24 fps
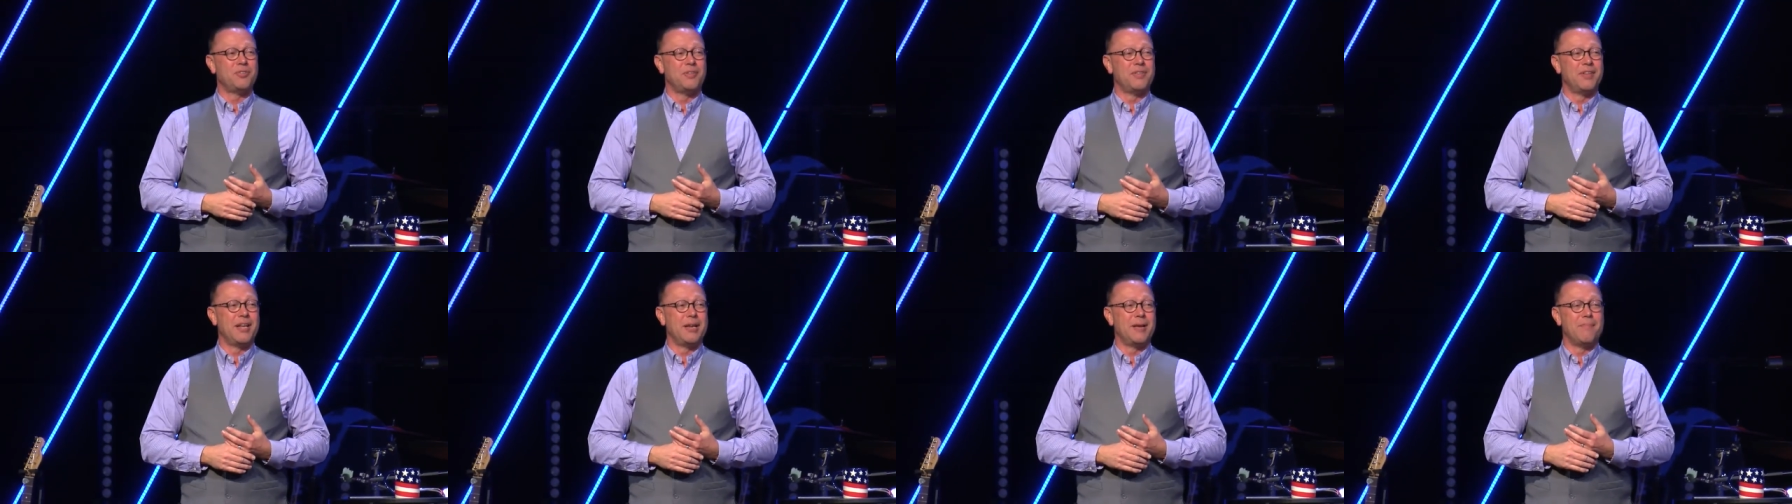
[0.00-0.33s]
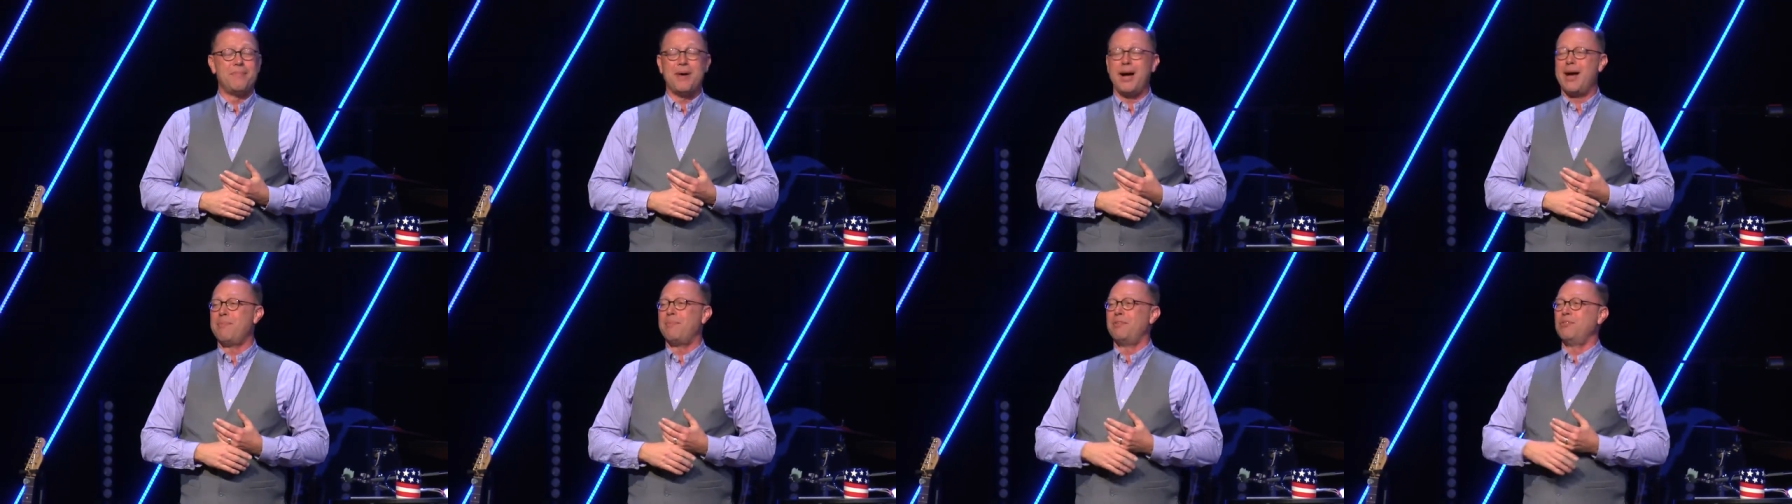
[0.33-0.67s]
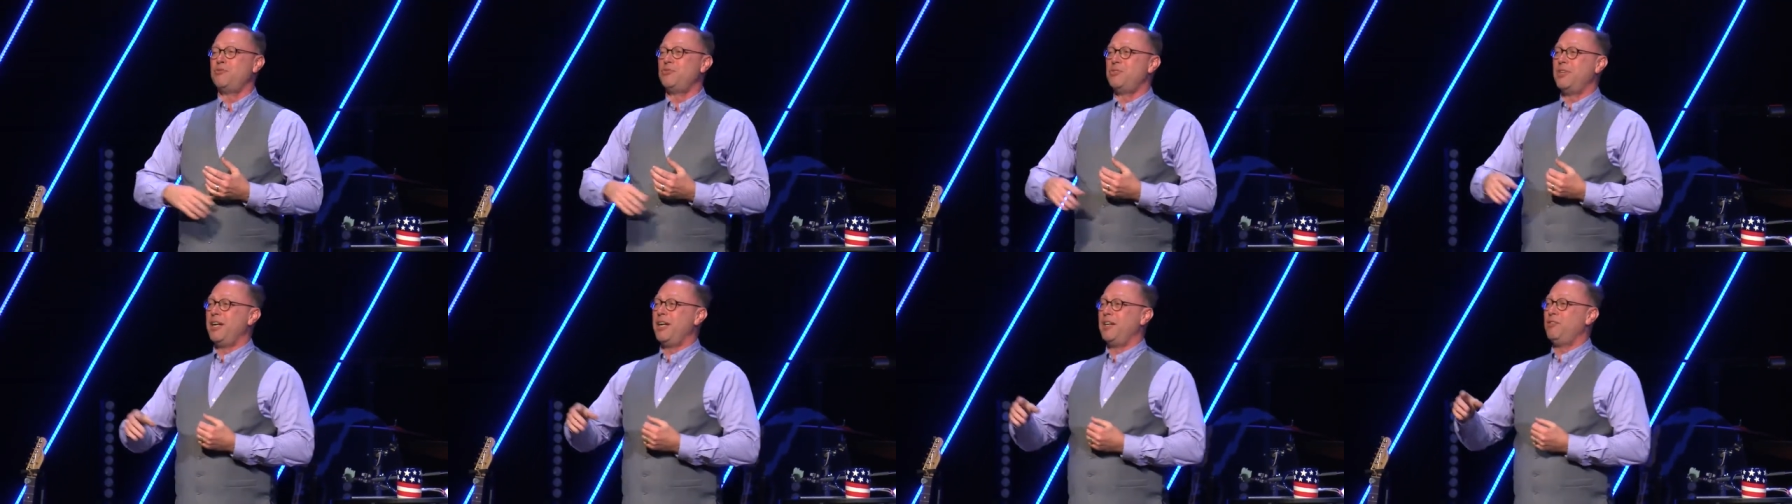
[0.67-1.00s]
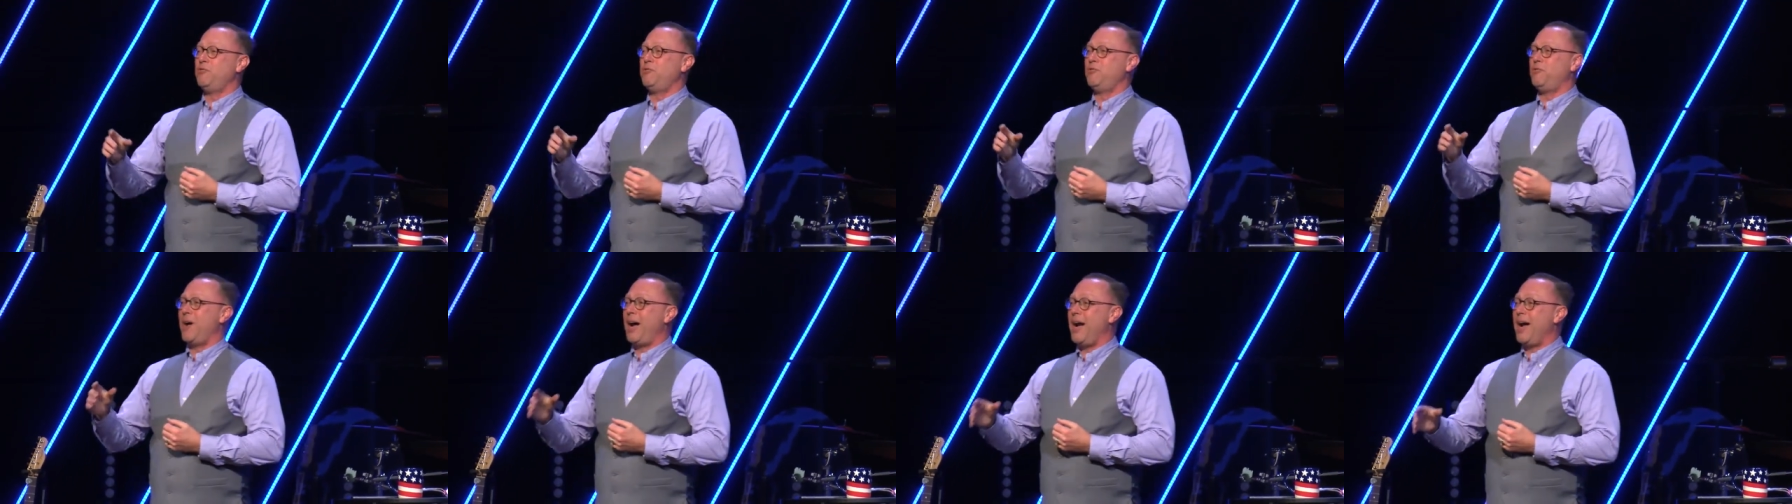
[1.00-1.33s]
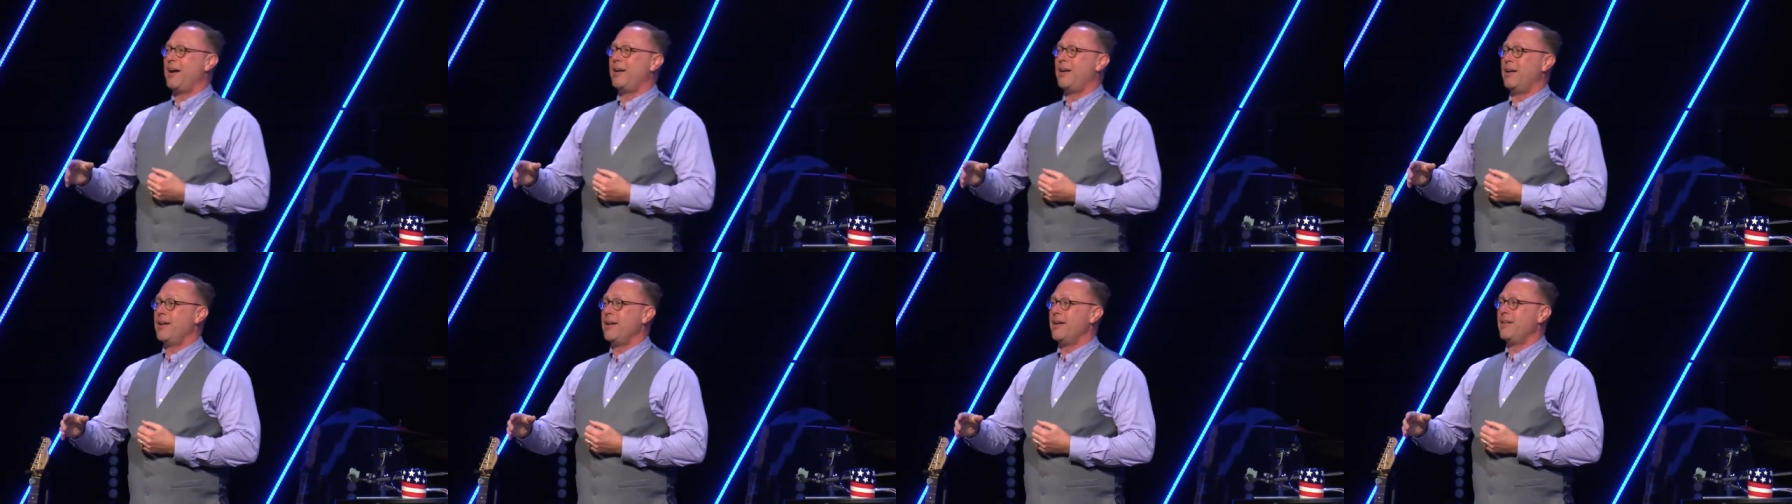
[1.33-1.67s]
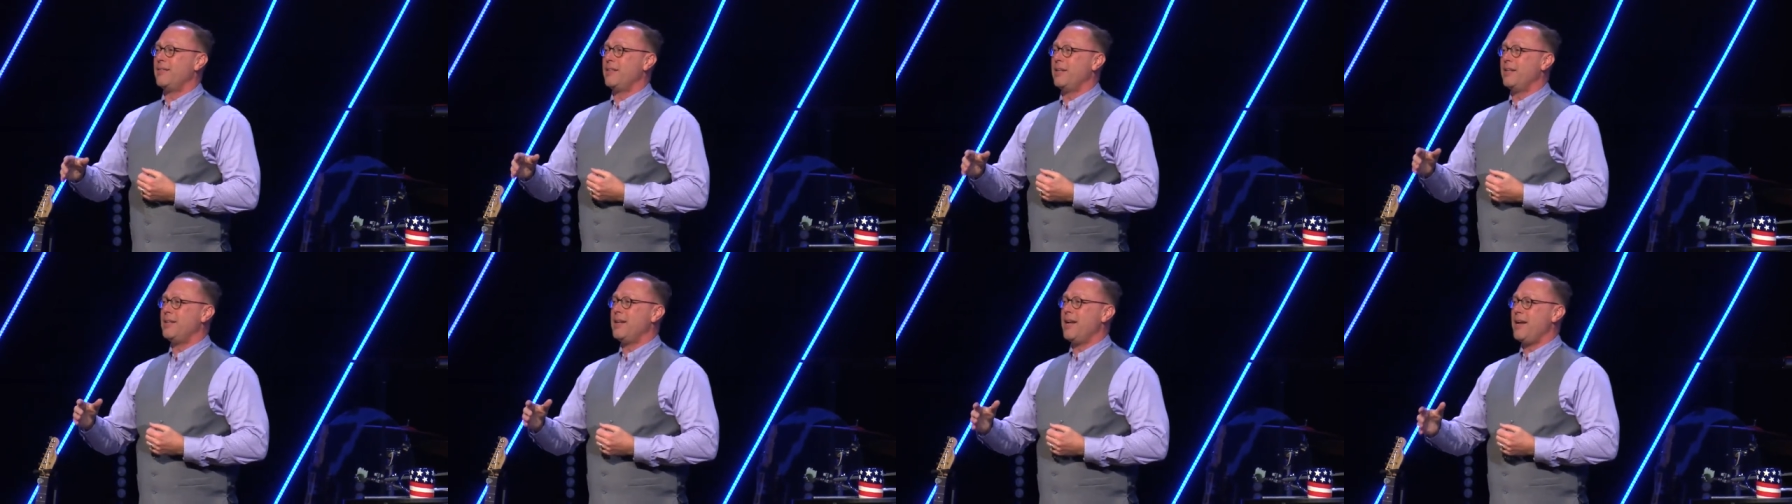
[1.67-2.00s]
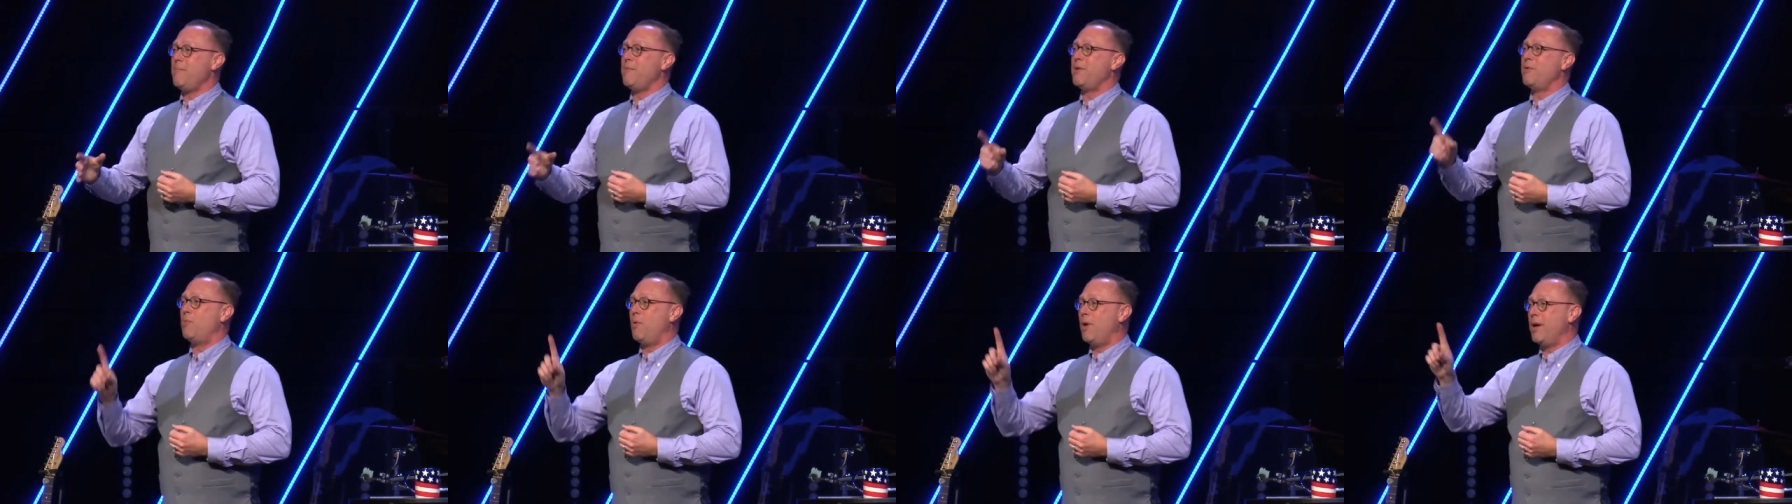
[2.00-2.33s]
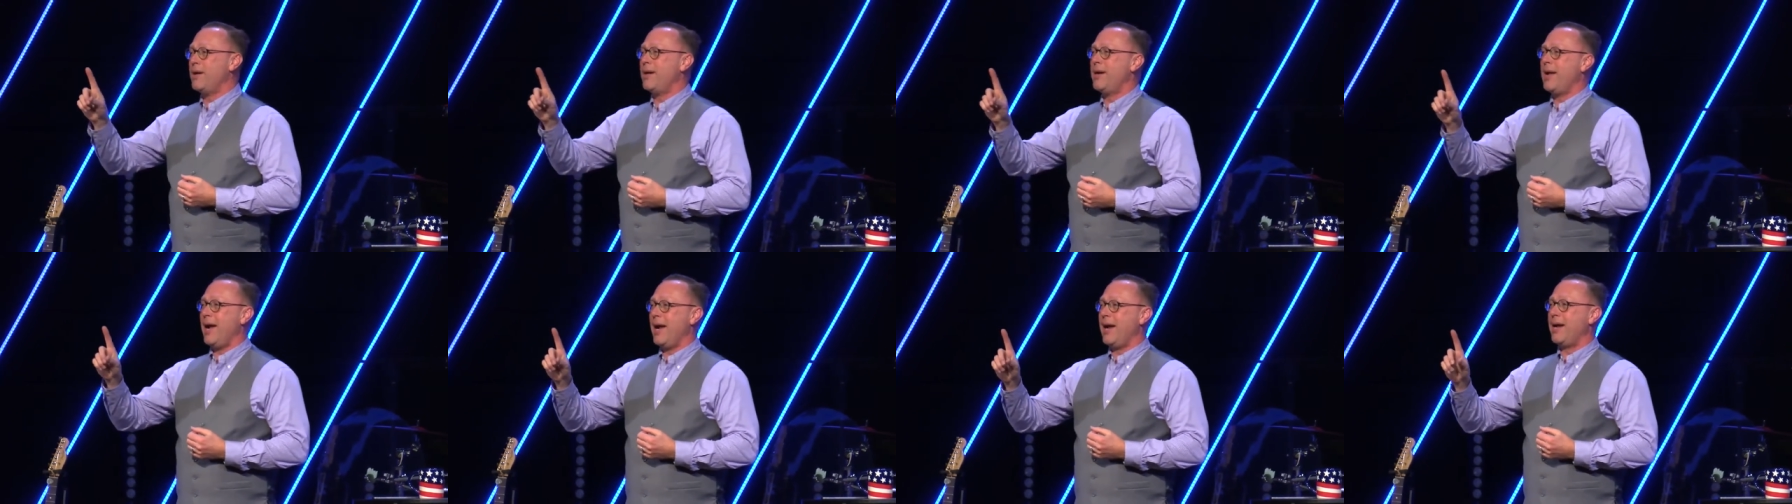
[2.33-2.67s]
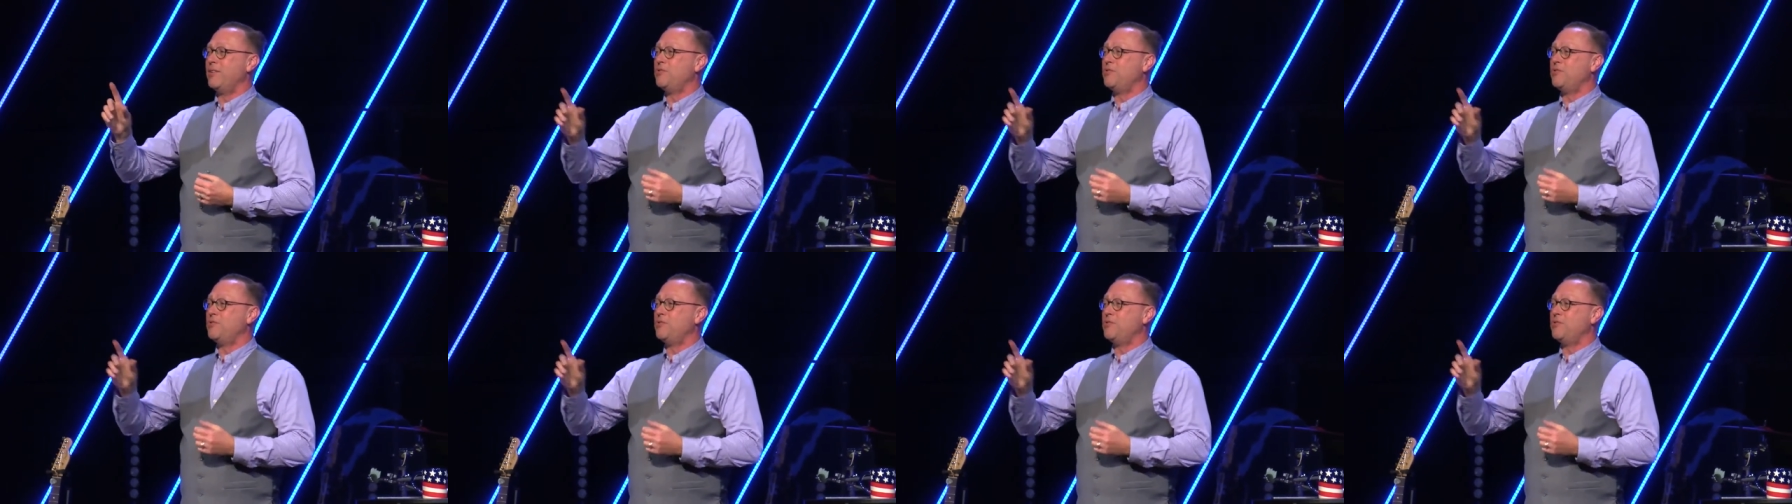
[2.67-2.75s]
And then the Bible says, finally, the demon one day,